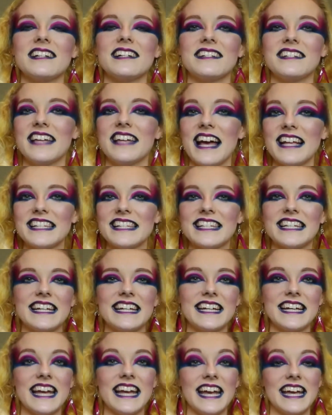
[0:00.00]

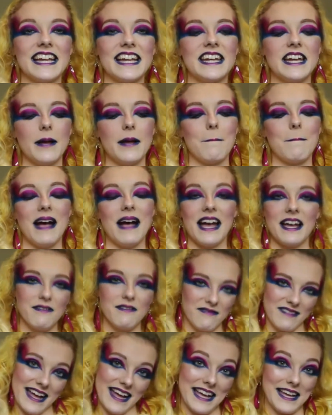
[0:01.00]
dancing in Bi
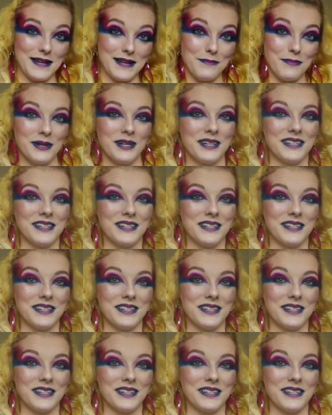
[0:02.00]
Vibe.